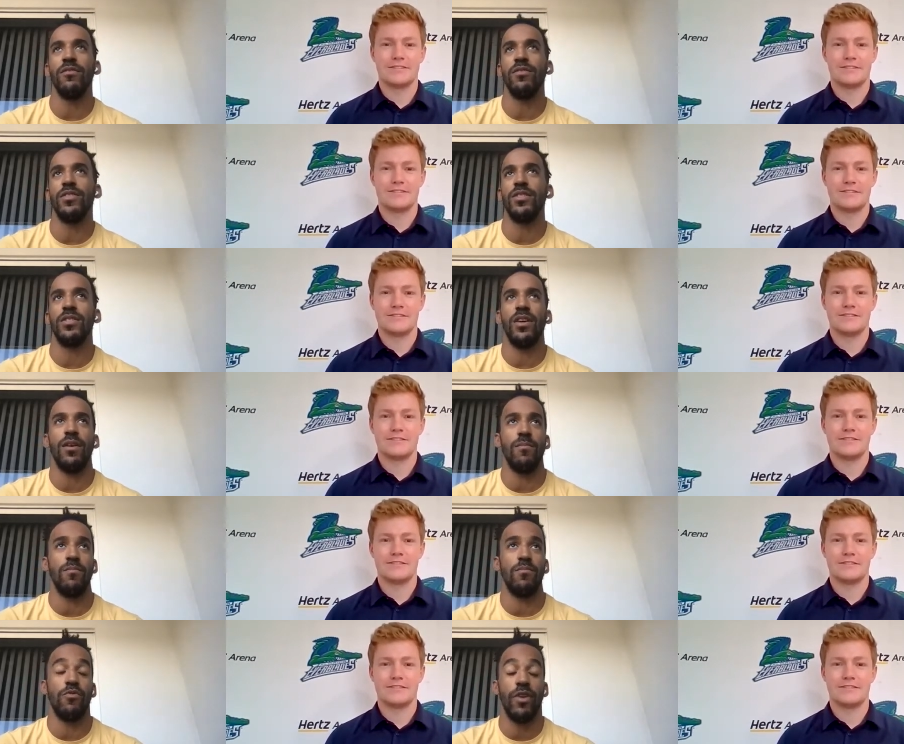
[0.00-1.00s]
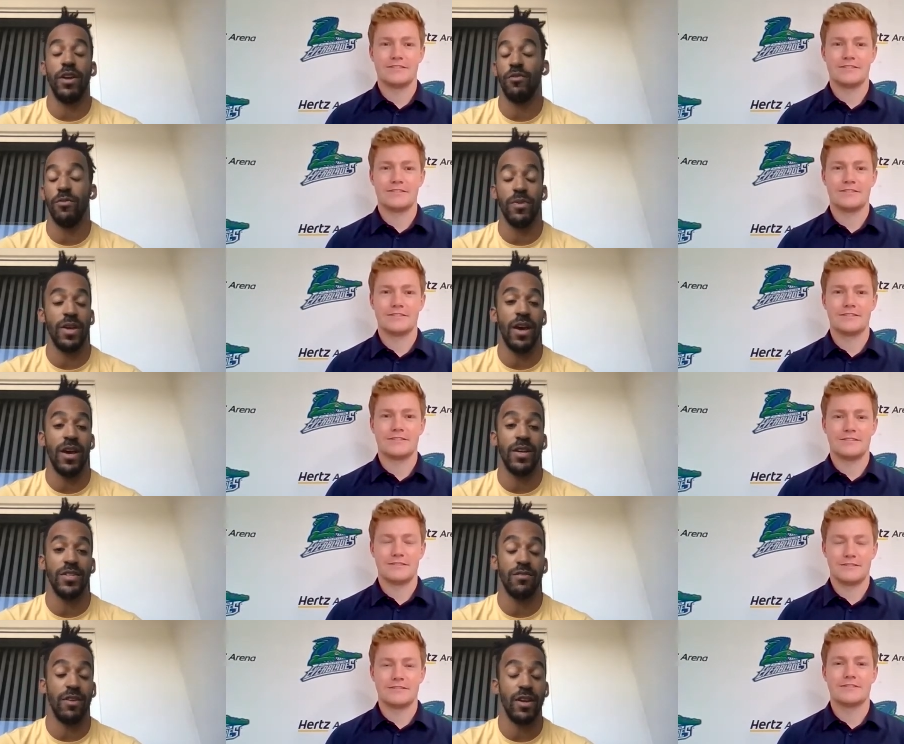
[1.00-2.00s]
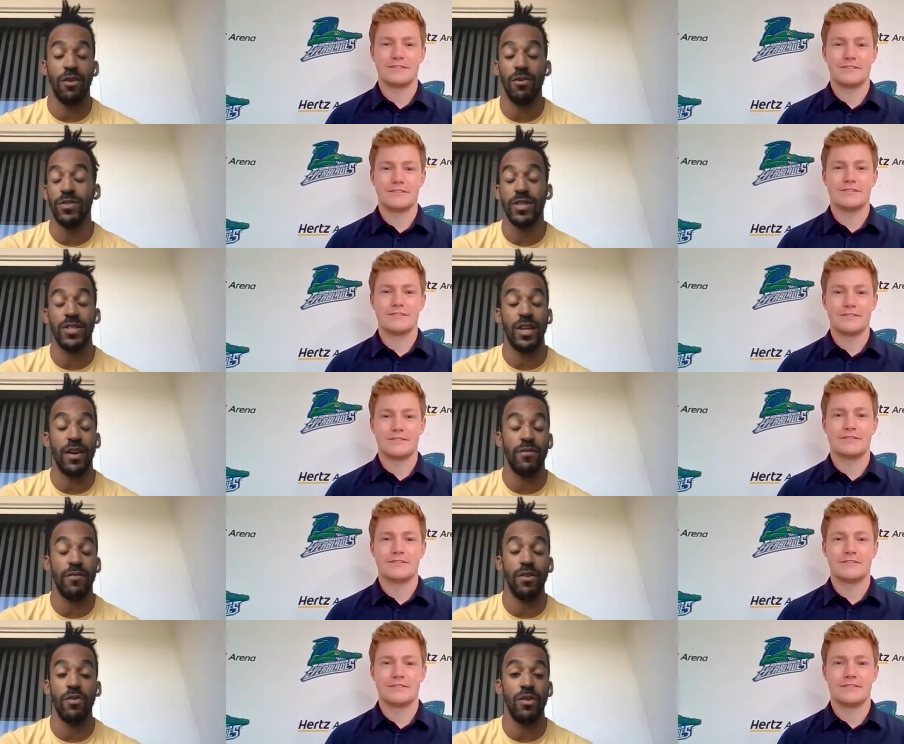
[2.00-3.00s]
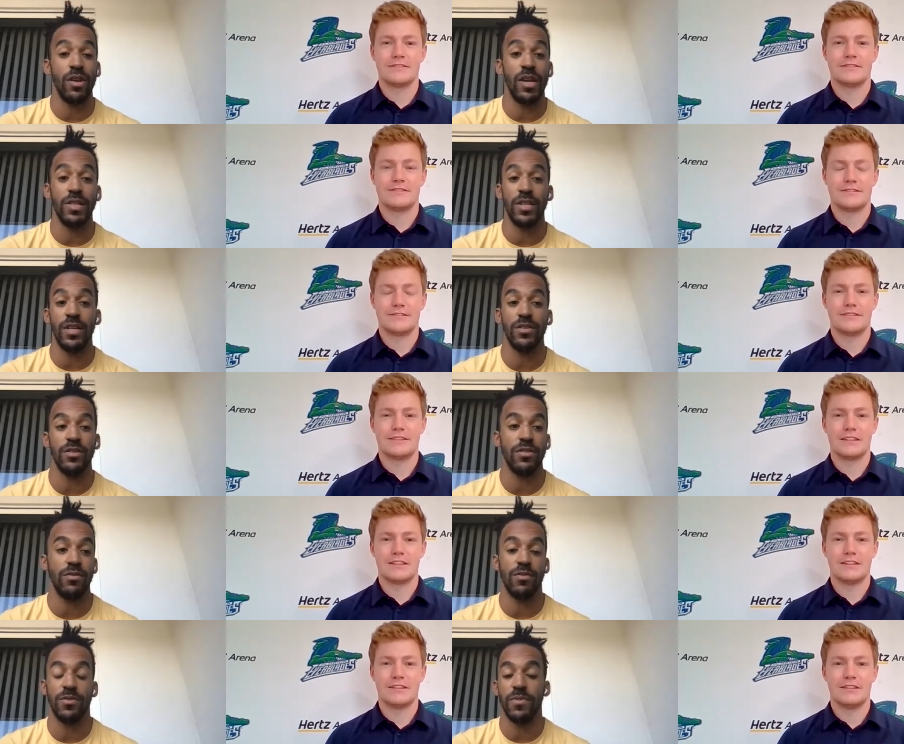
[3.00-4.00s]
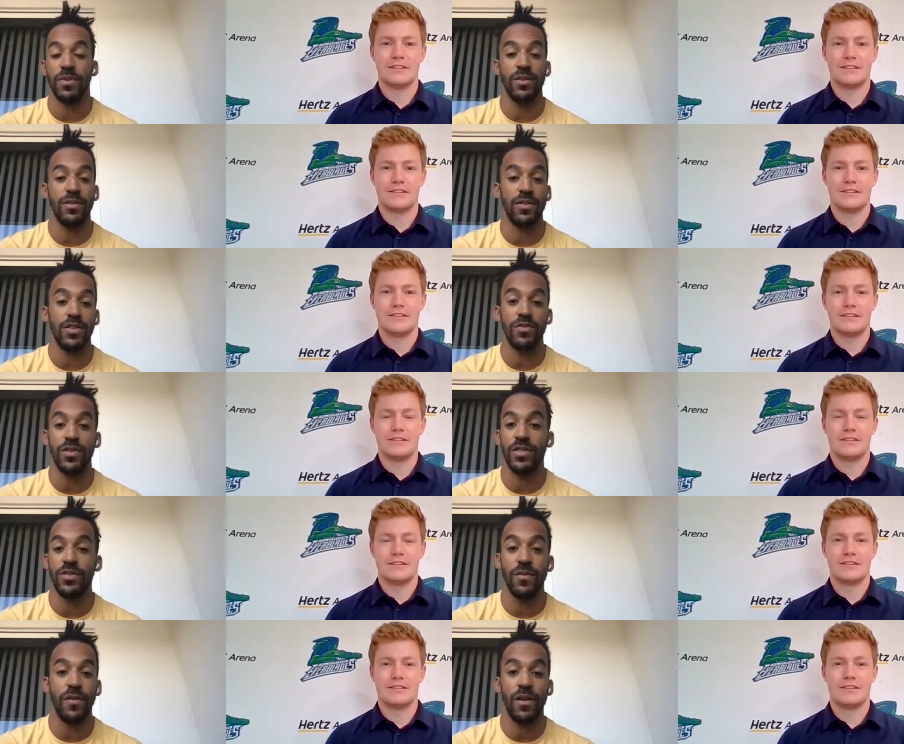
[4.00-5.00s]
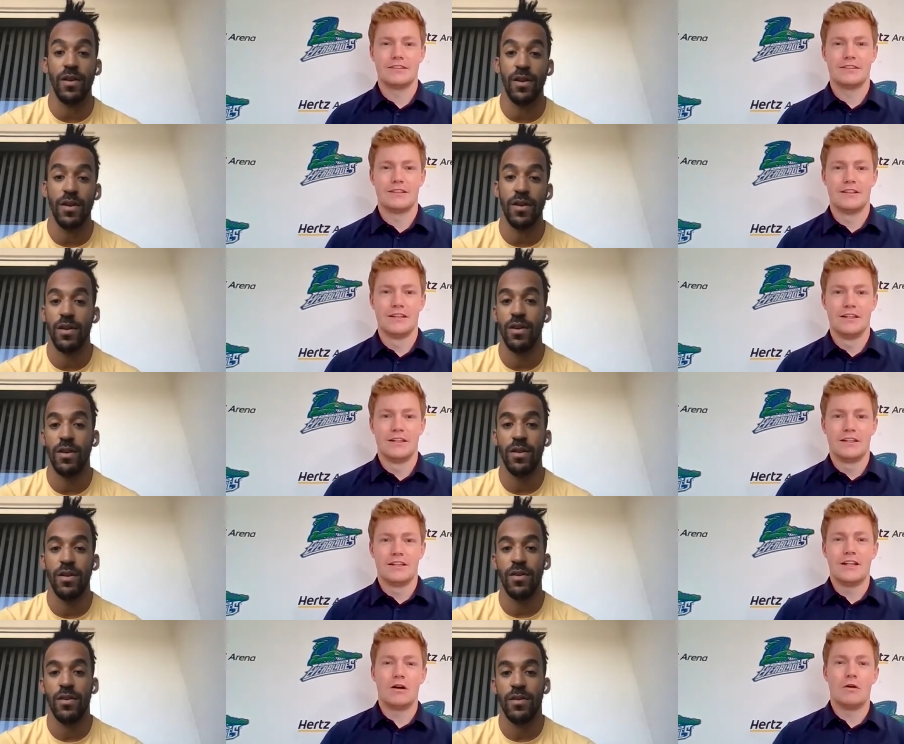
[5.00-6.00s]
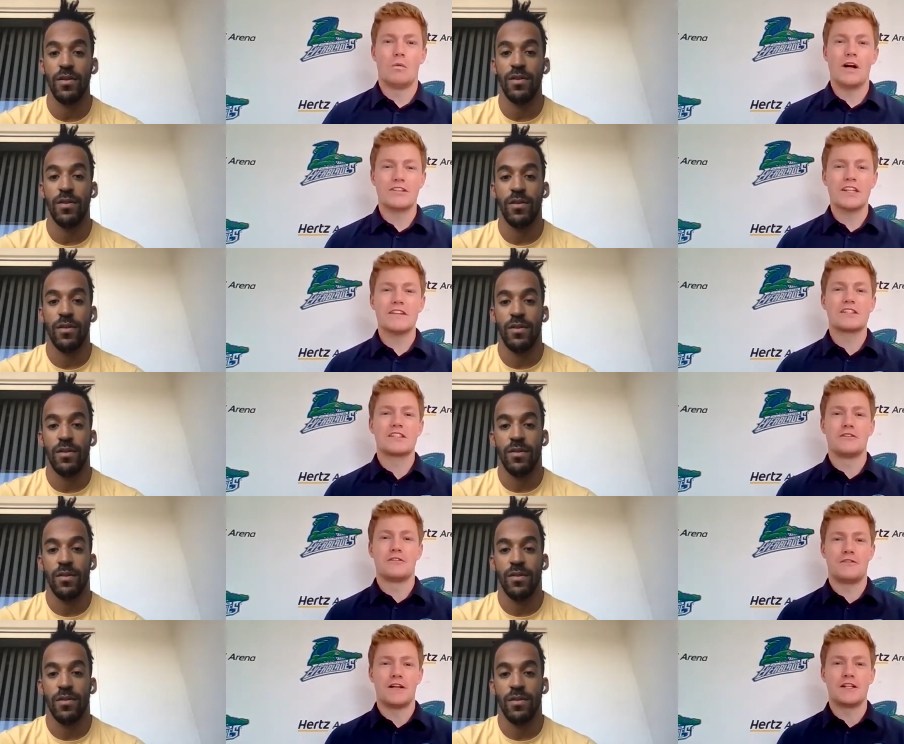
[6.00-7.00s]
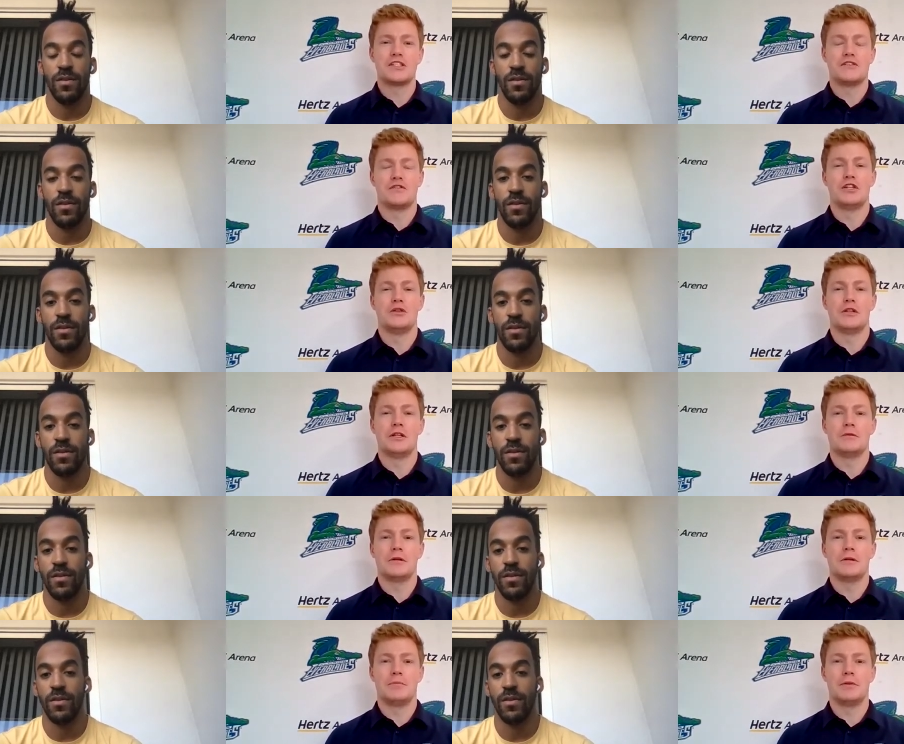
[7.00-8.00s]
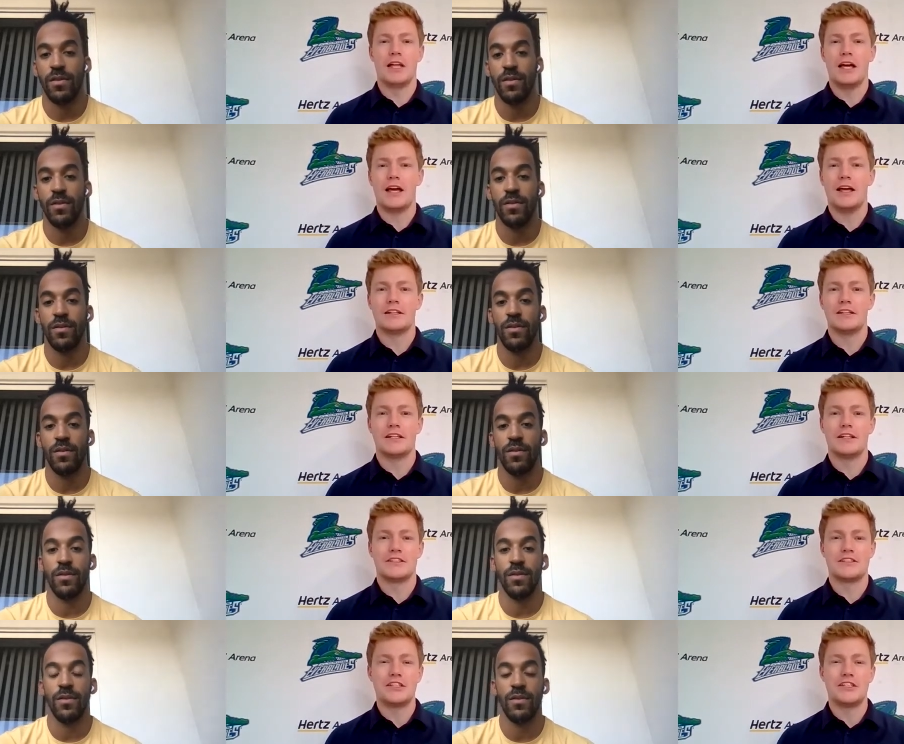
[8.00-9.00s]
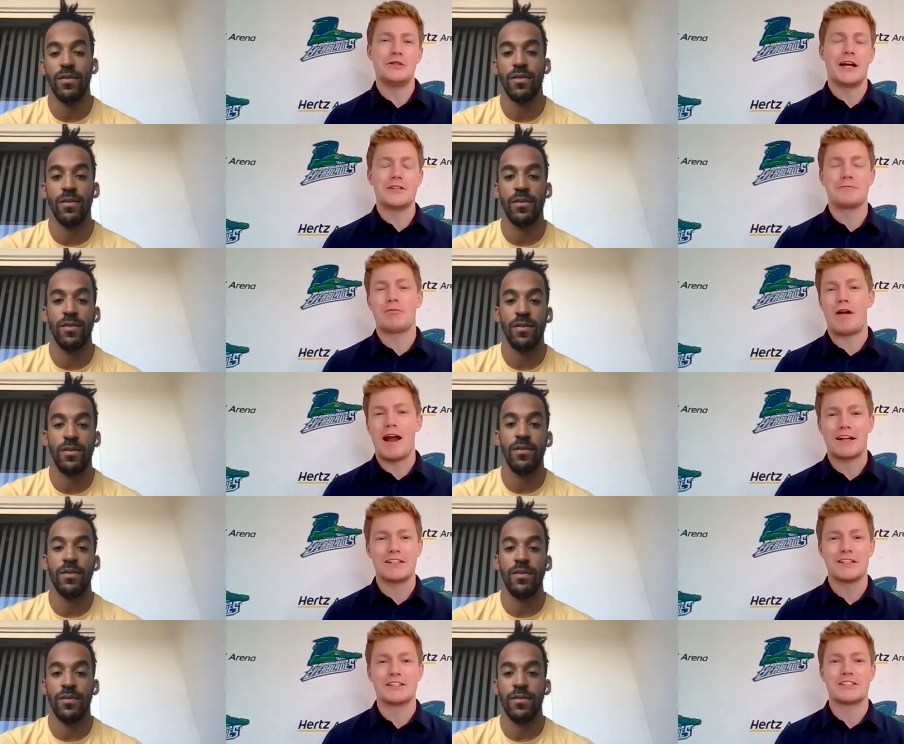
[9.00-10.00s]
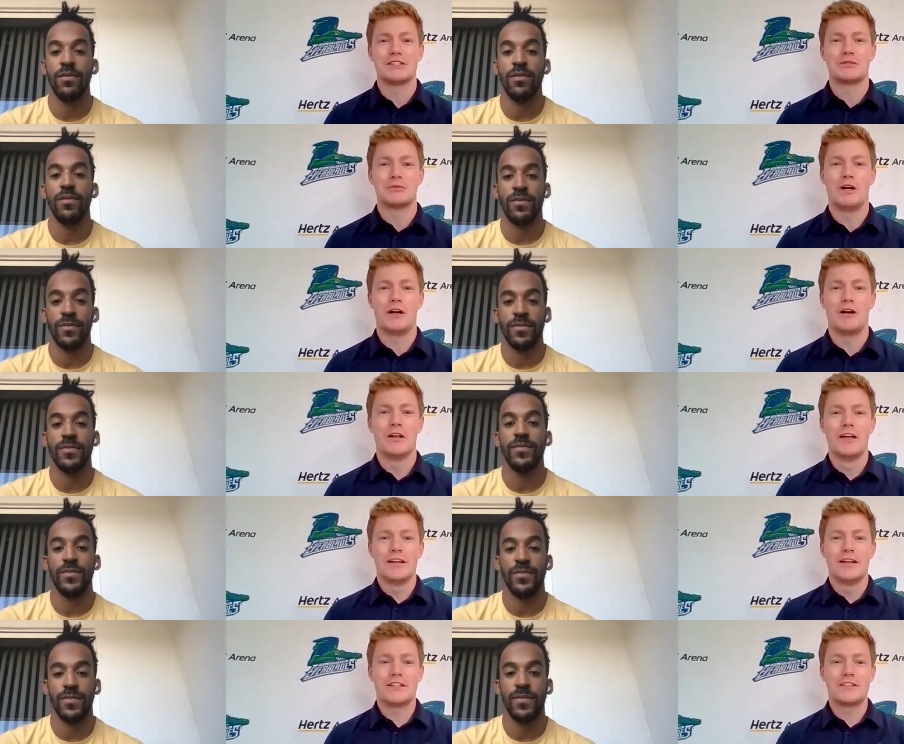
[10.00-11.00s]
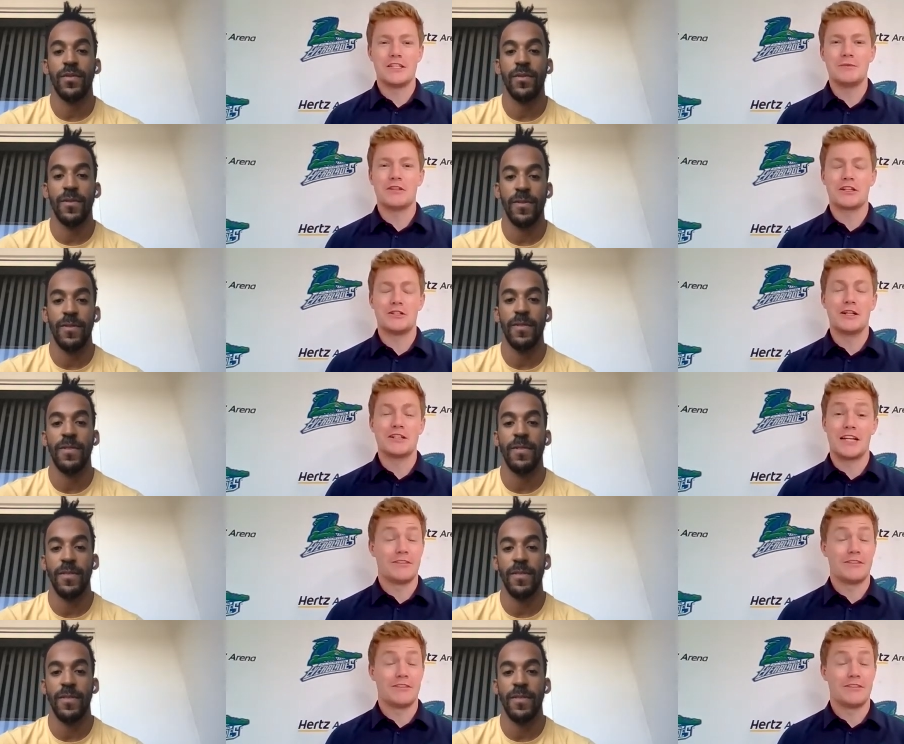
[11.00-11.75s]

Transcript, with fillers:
Speaker 1: it's um, great group of guys, great coaching staff, great organization. So it's been a treat so far.
Speaker 2: Now, watching this defensive unit play and seeing you guys practice as well, it seems like you guys